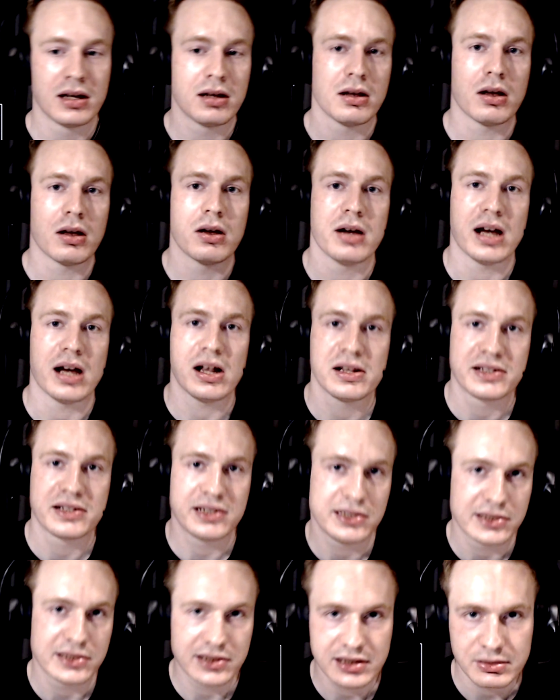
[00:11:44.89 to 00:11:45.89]

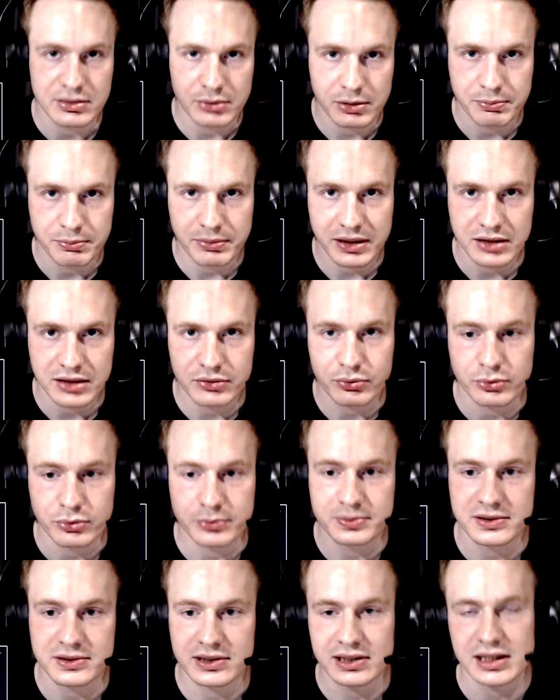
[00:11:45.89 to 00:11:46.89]
LGD will be in Group
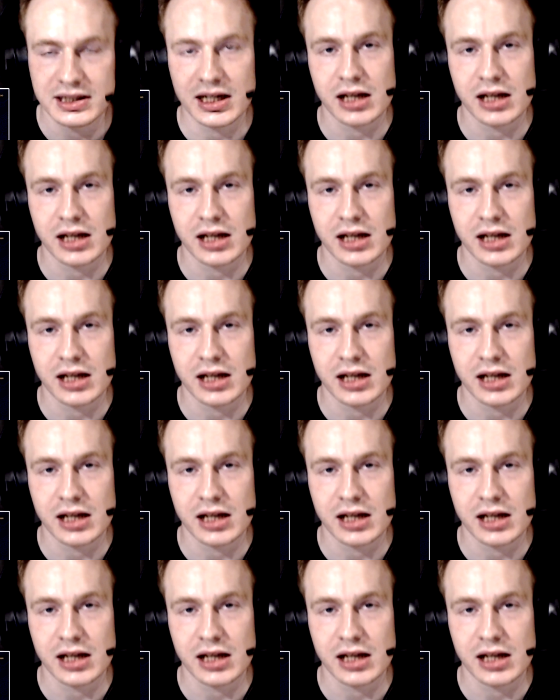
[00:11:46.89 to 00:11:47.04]
C,